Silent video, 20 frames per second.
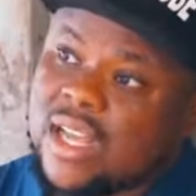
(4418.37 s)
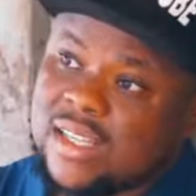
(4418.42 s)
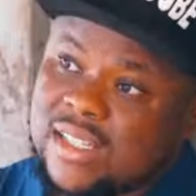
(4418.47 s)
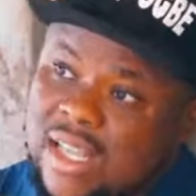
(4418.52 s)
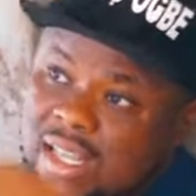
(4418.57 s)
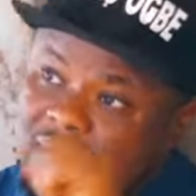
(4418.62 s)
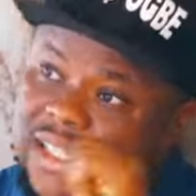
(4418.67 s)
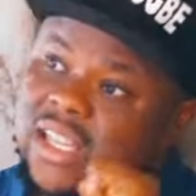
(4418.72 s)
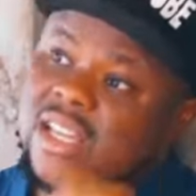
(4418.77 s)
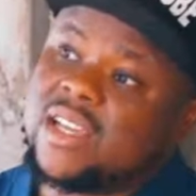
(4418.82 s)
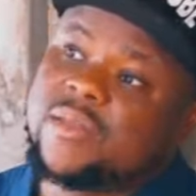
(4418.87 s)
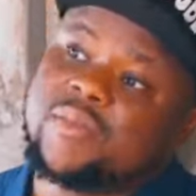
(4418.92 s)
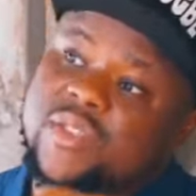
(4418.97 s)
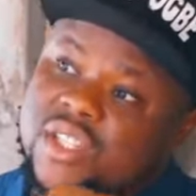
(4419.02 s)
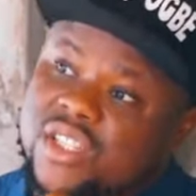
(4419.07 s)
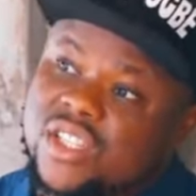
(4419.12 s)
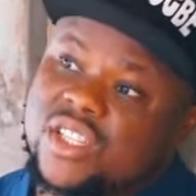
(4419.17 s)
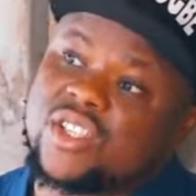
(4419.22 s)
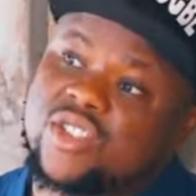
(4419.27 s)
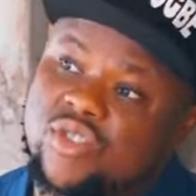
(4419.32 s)
they do. That's how
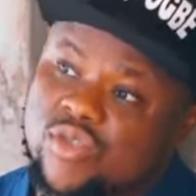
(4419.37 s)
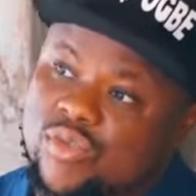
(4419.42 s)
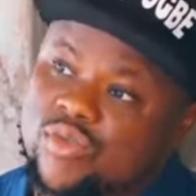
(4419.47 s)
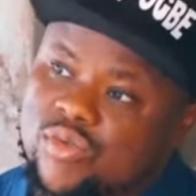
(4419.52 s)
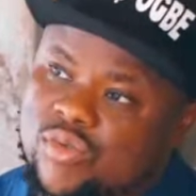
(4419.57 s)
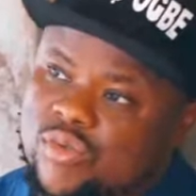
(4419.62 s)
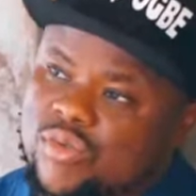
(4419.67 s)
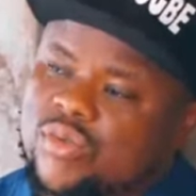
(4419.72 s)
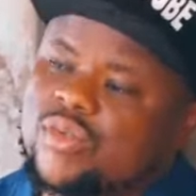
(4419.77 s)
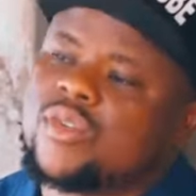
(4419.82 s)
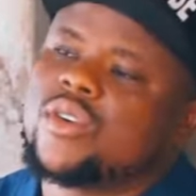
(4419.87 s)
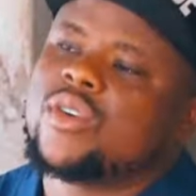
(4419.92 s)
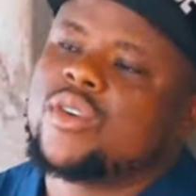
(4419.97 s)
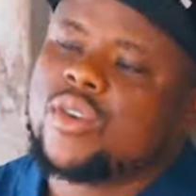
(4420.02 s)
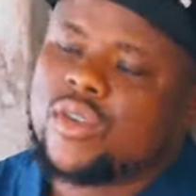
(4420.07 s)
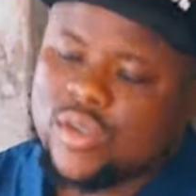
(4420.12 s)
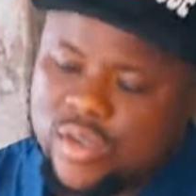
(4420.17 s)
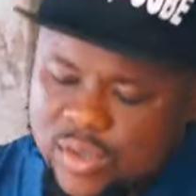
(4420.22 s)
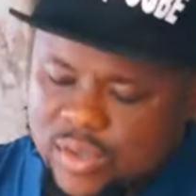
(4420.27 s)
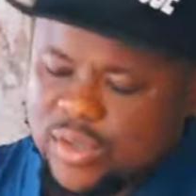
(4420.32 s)
celebrities do.
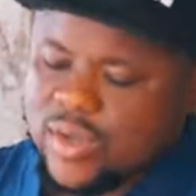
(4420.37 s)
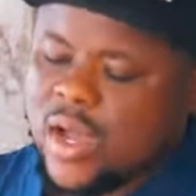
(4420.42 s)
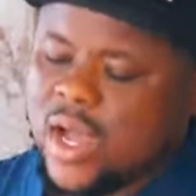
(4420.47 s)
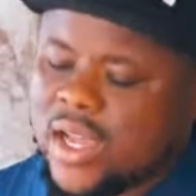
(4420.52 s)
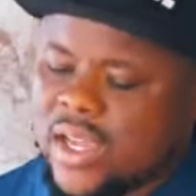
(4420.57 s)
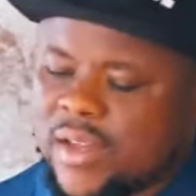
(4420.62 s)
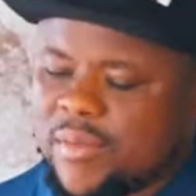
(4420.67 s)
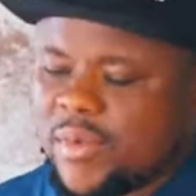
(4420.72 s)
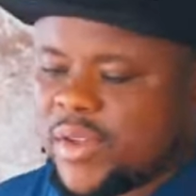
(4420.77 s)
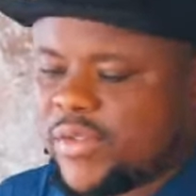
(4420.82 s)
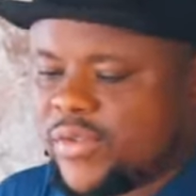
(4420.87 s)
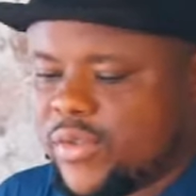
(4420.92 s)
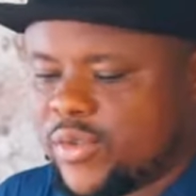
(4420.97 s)
Go and give me